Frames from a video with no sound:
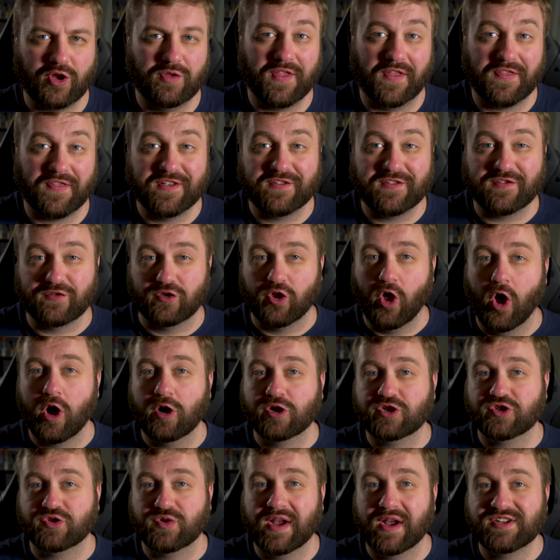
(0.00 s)
that this long
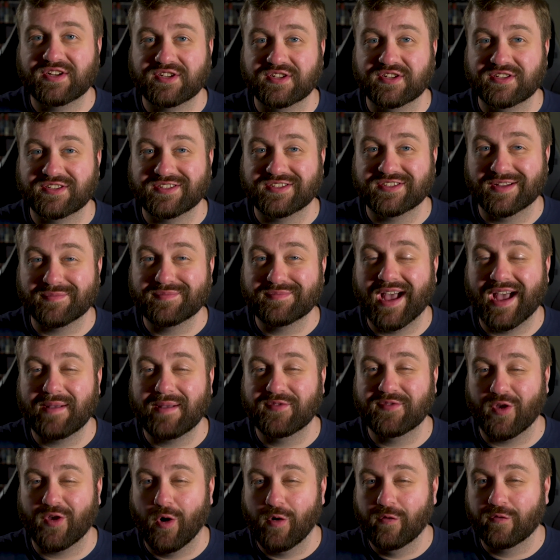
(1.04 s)
stretch
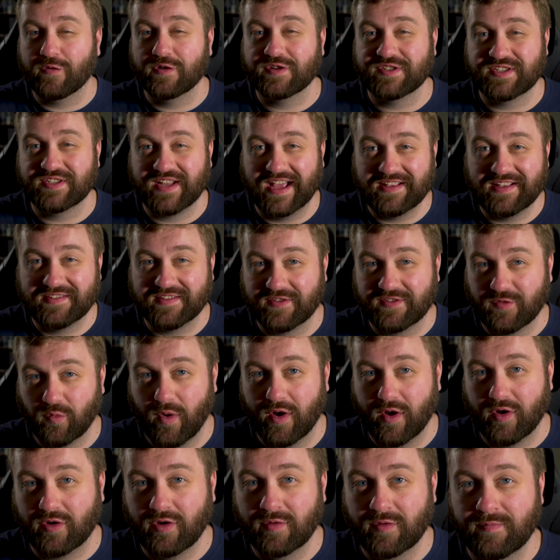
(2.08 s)
sometimes overstays its
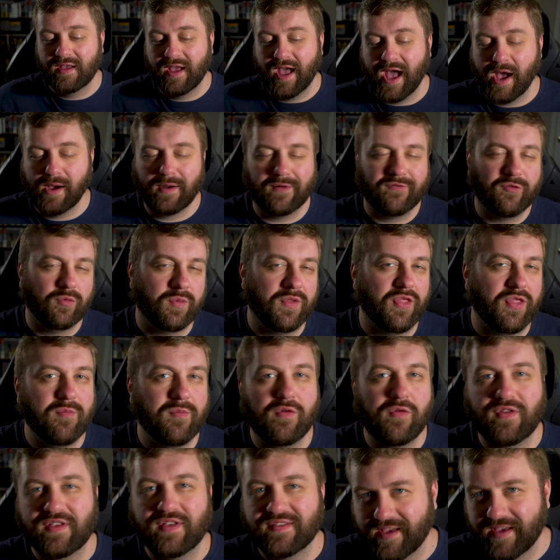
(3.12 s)
welcome. However, when the
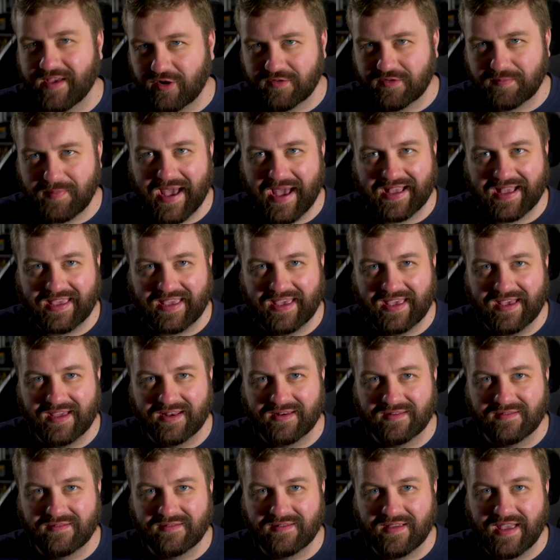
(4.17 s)
movie settles back
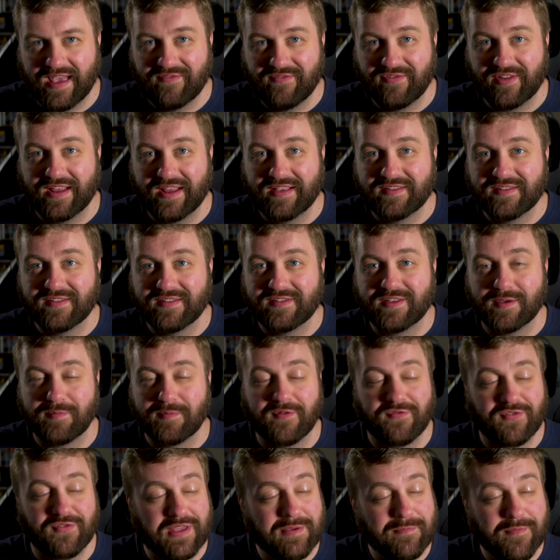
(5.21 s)
in, if it isn't some
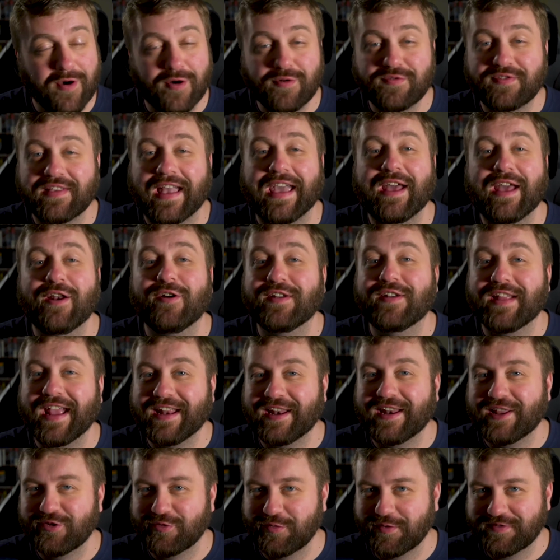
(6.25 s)
of the most
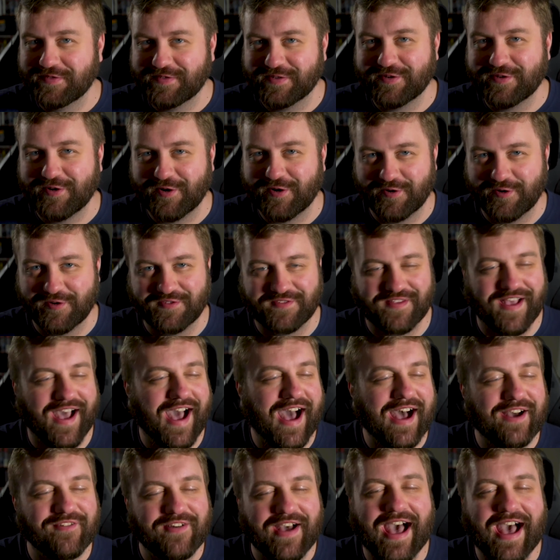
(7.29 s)
entertaining twists and turns
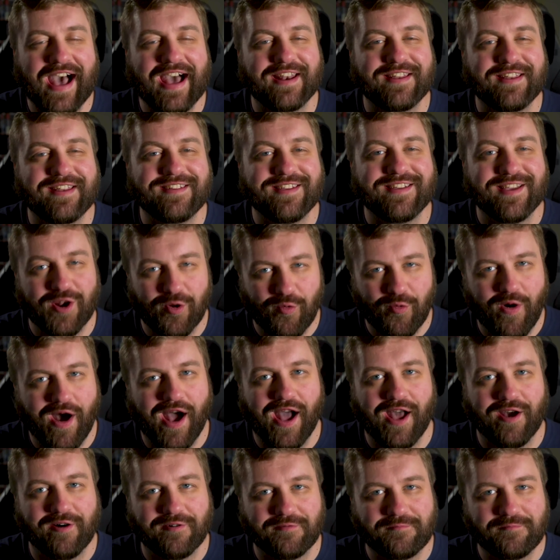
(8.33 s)
I've had in a while.